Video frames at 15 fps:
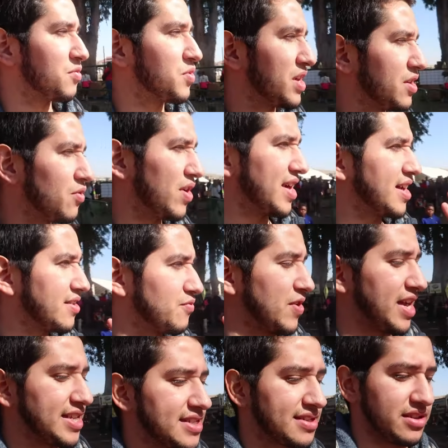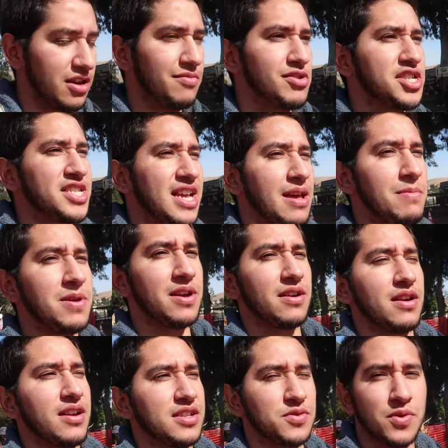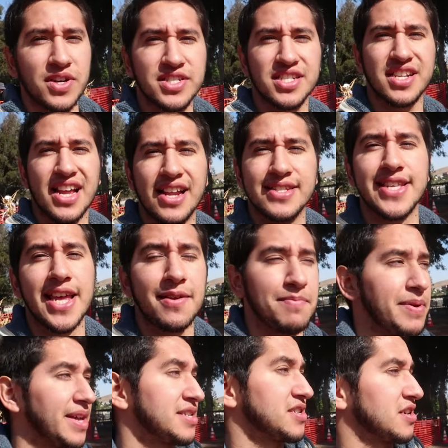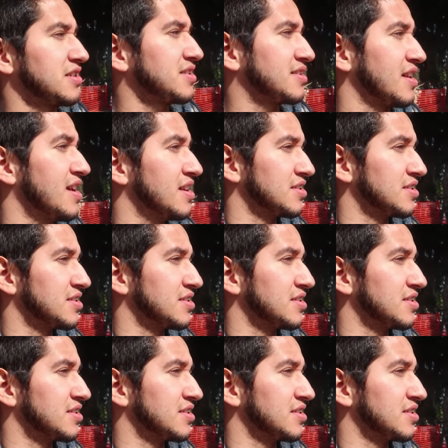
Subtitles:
We didn't want to waste so much time here because we're just gonna take pictures.